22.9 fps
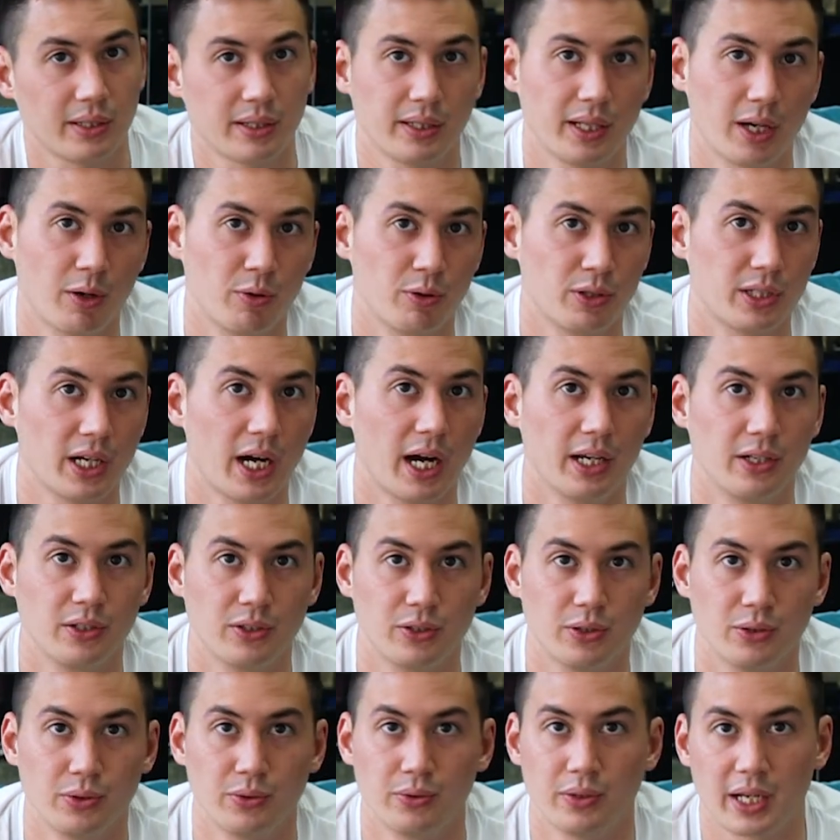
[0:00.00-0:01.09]
That would tie
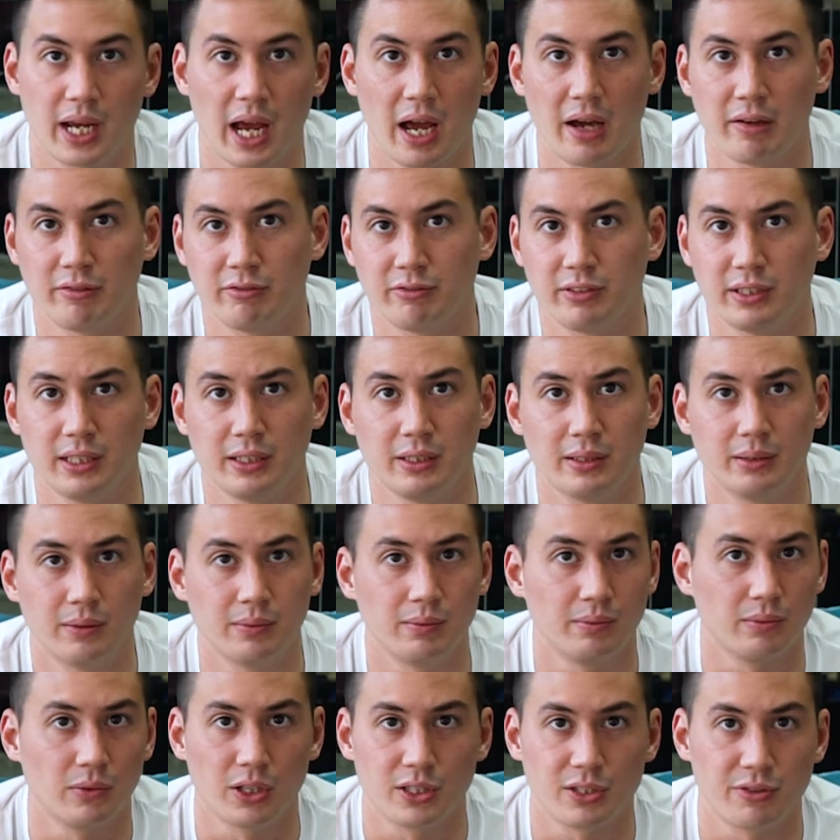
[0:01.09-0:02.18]
into the caffeine,
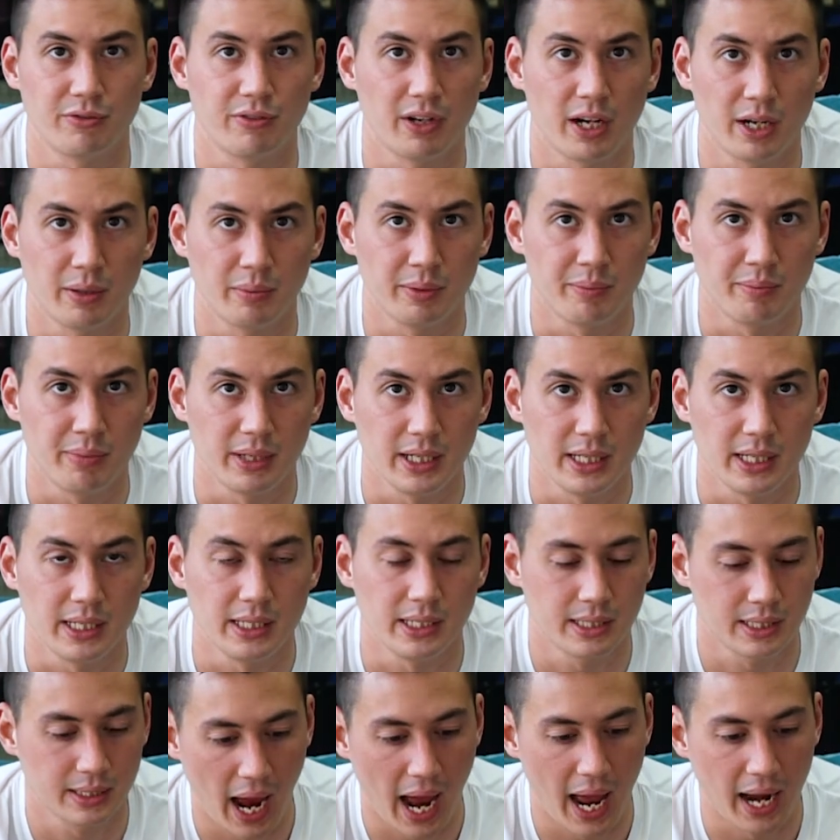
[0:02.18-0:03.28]
lots of vitamin
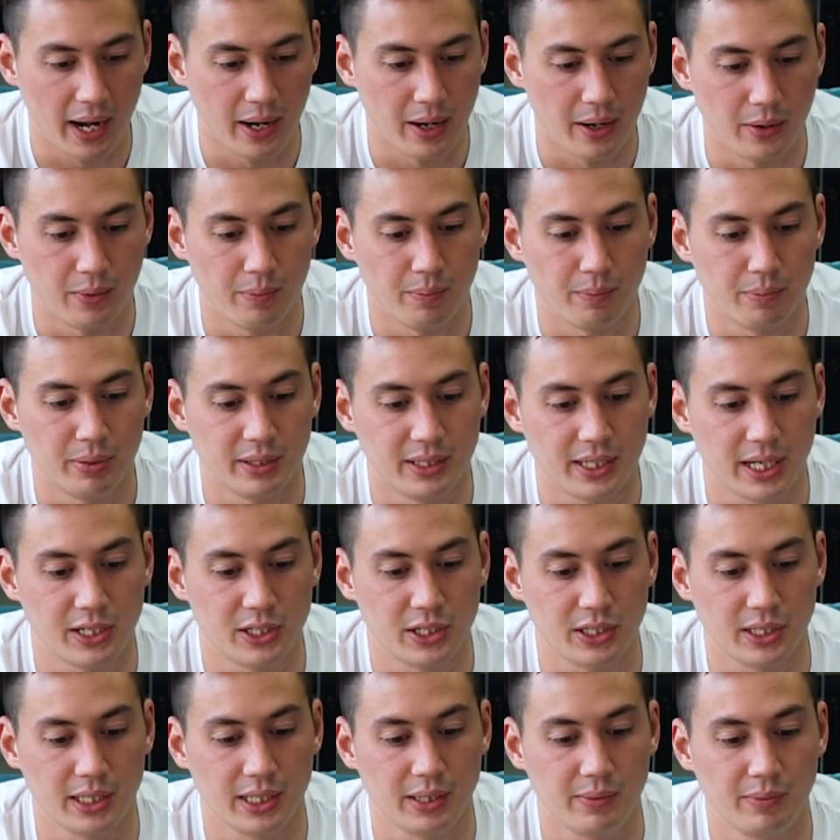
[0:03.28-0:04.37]
Bs, and
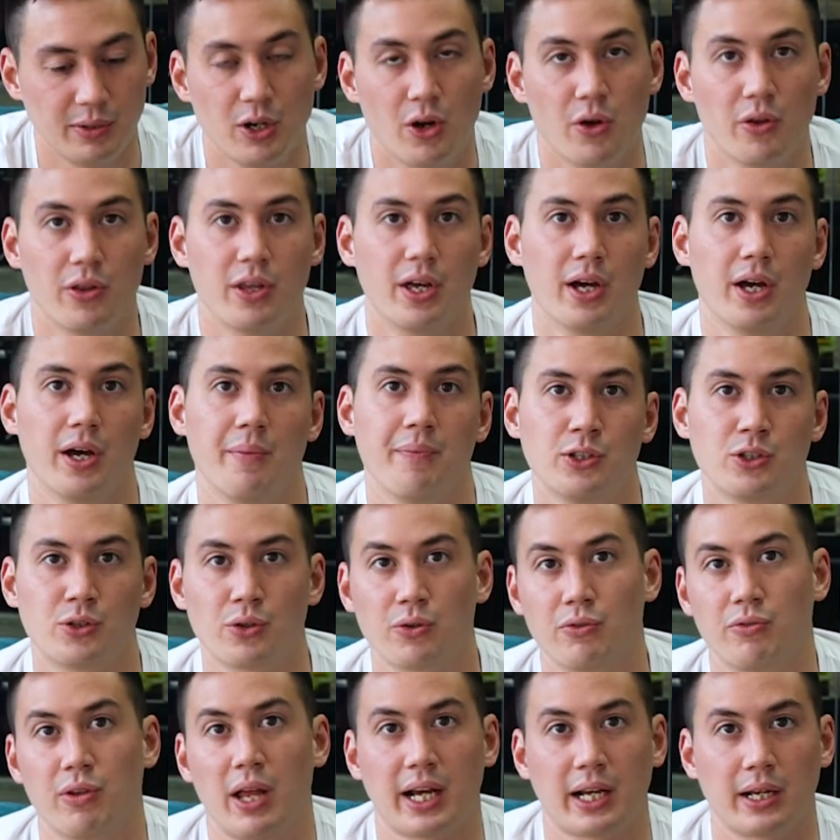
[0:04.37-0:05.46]
potentially, the
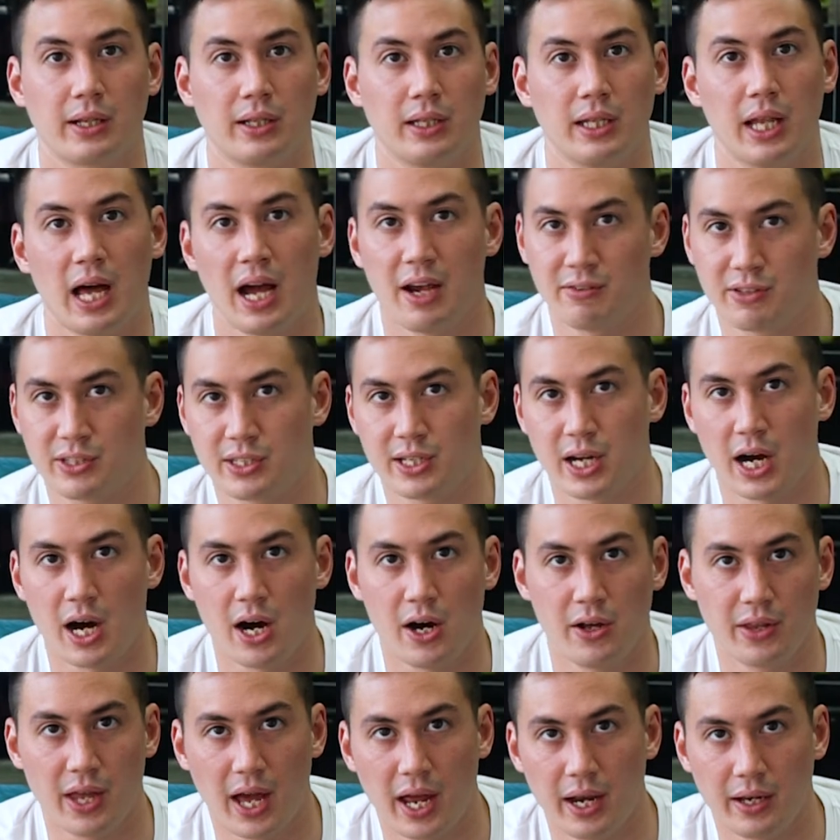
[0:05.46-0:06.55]
sort of like
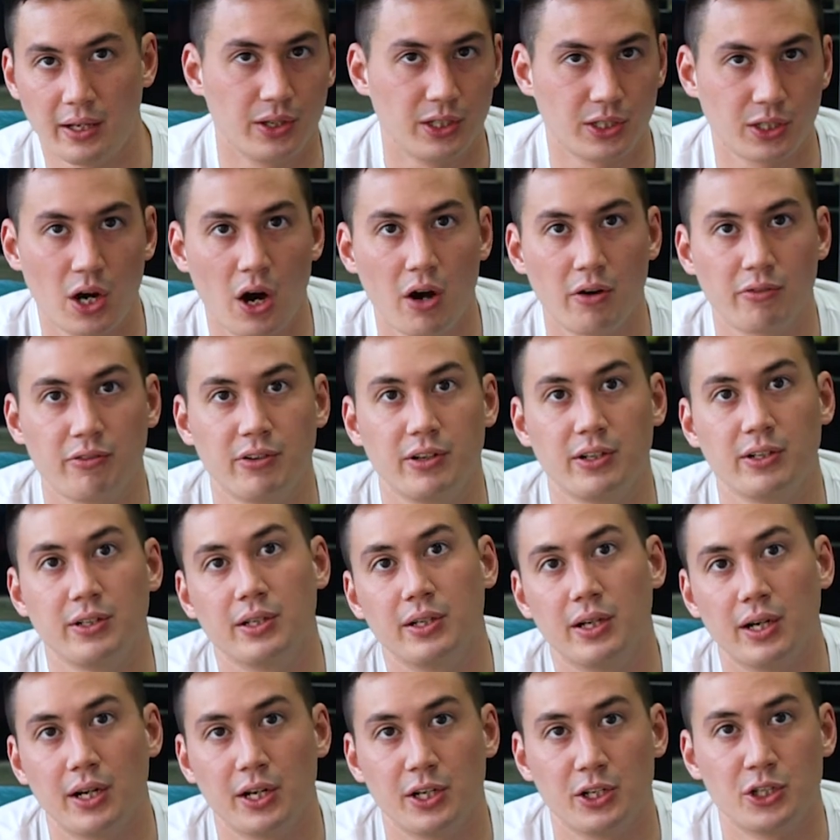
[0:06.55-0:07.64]
lifestyle that this coffee
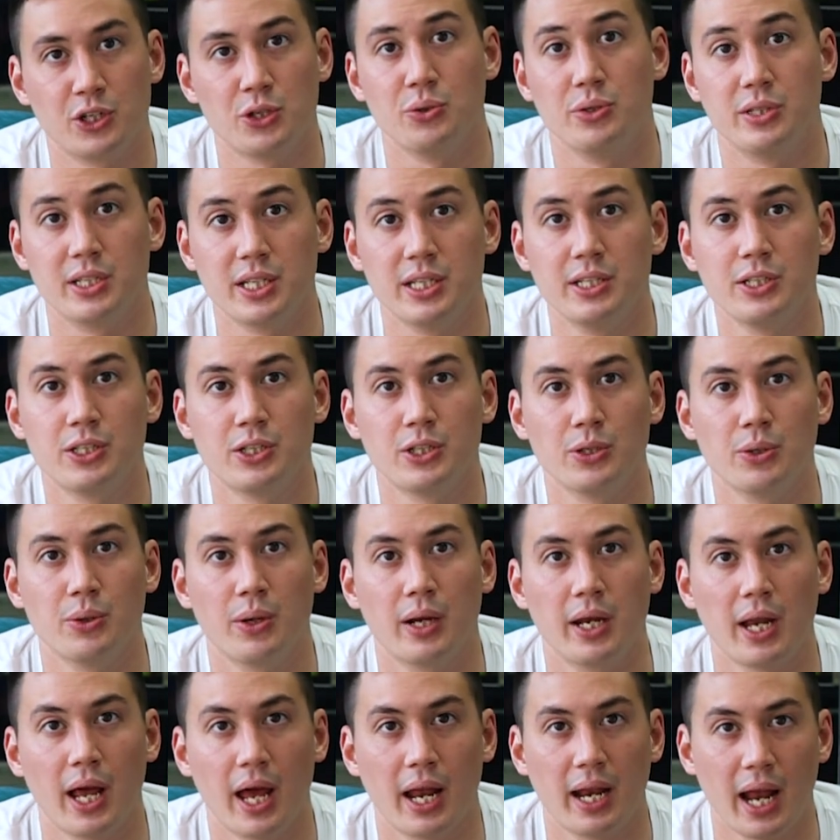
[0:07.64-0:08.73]
tunes into
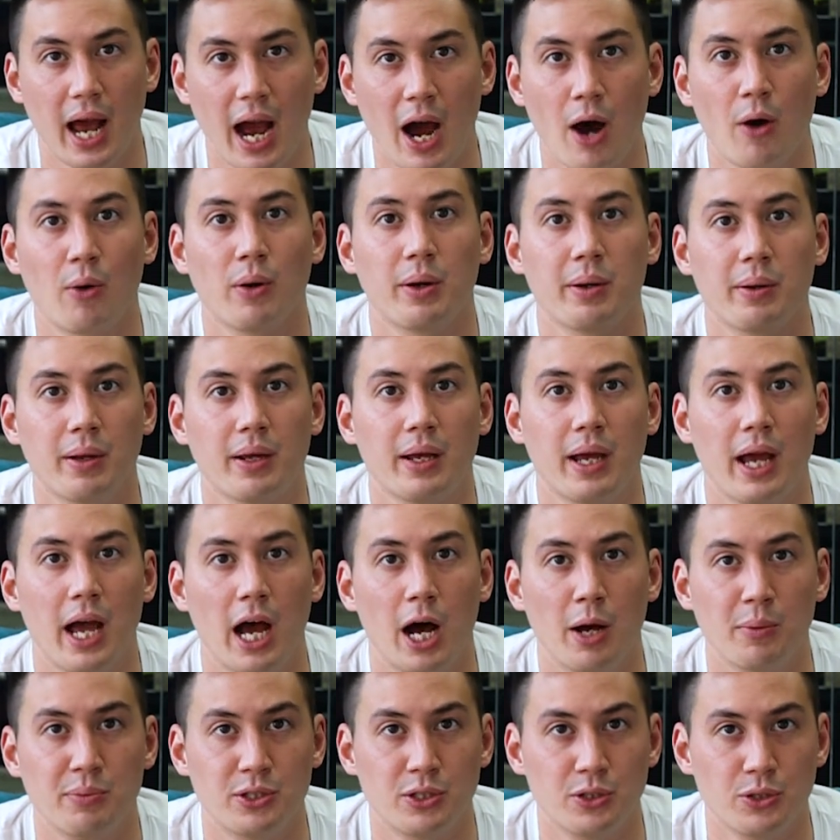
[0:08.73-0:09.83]
and how it
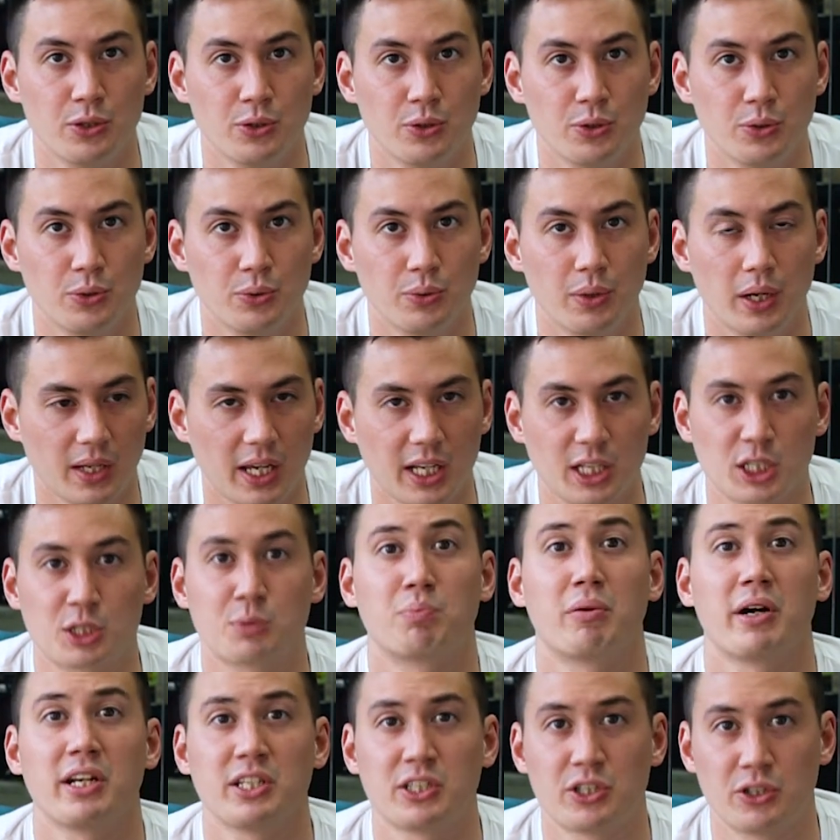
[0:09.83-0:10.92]
helps you
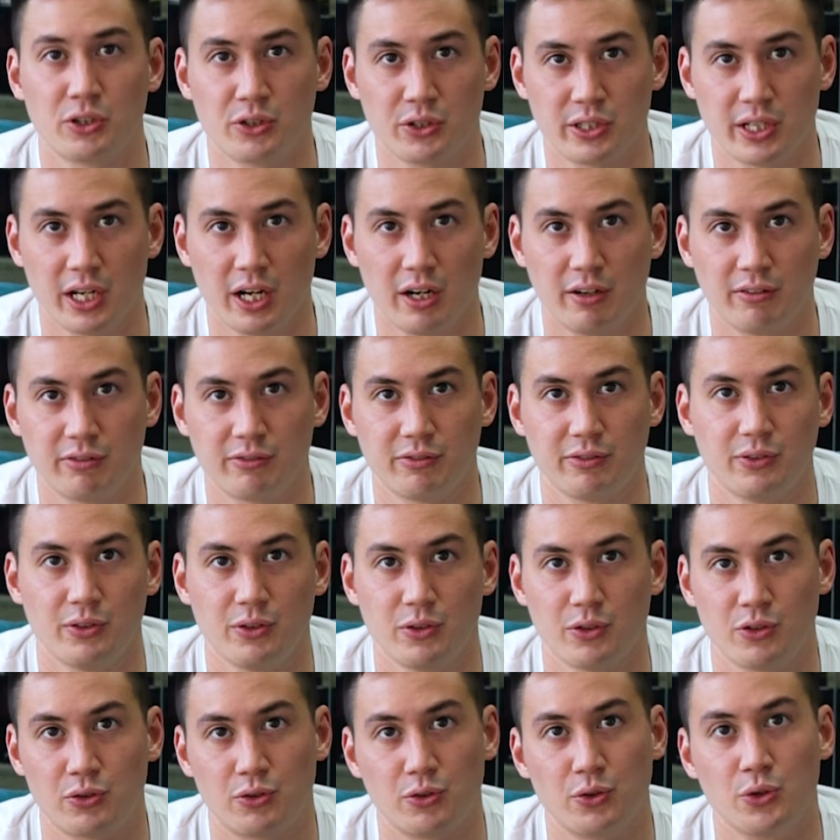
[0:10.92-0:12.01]
express yourself
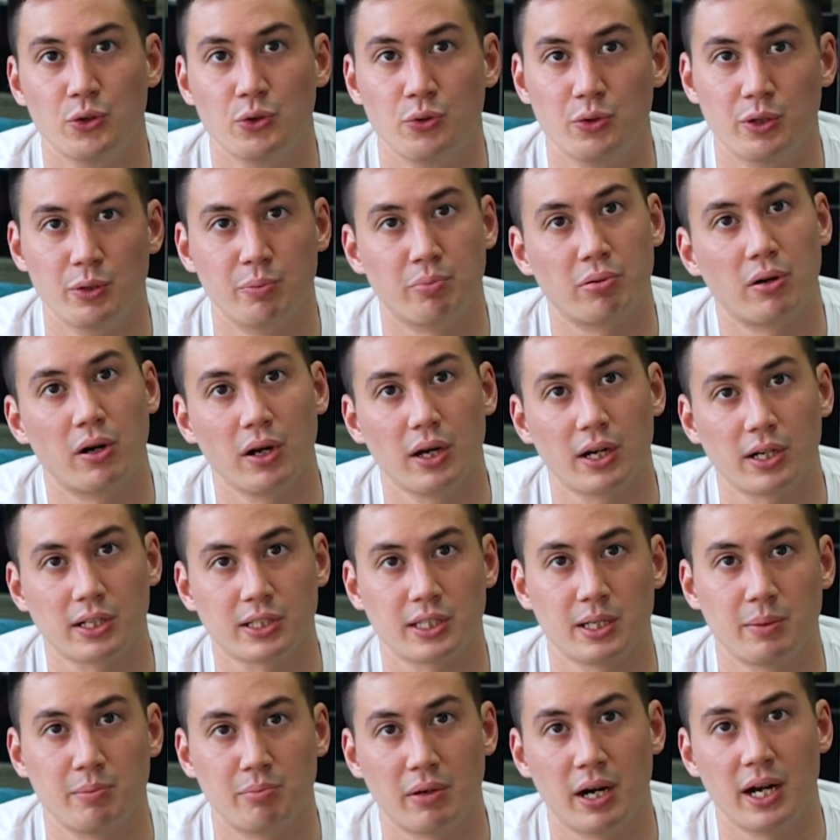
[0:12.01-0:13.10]
through the
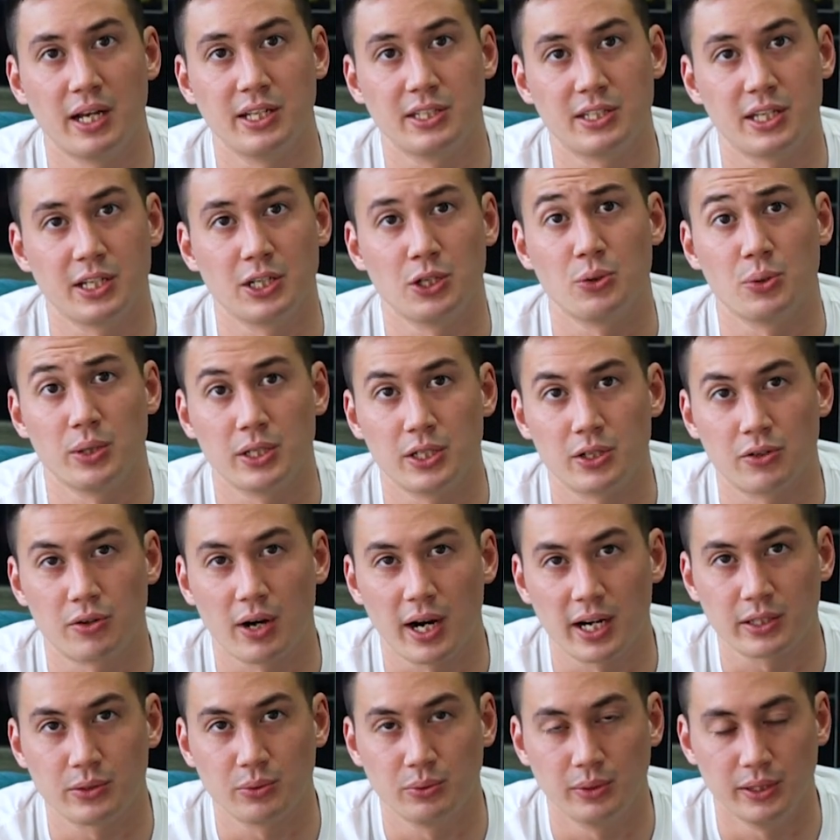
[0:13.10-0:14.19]
products and brands that you
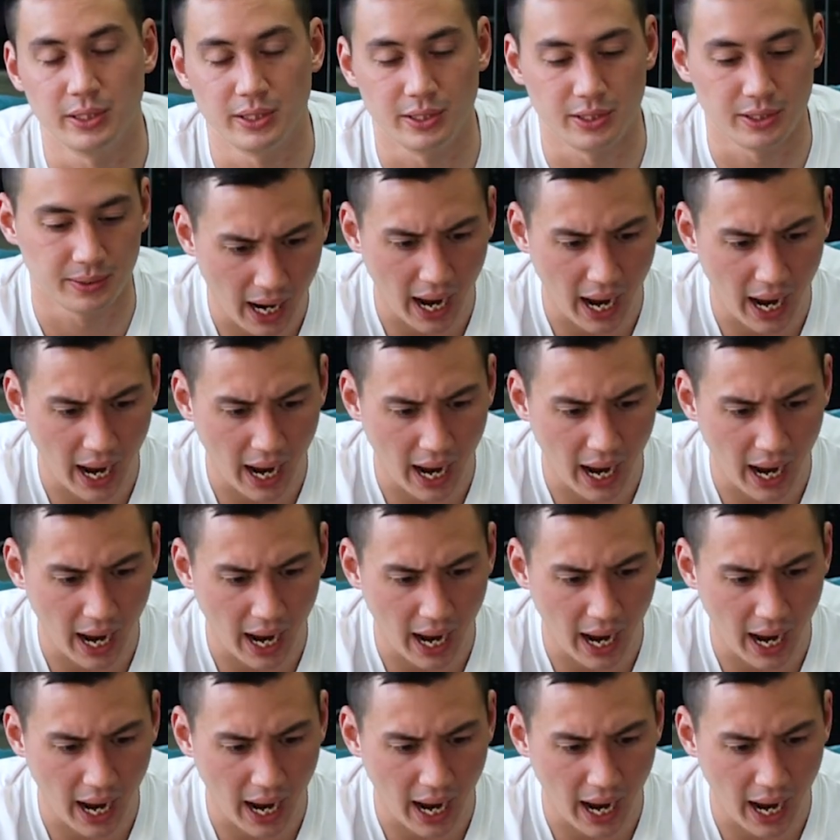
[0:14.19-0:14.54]
interact with.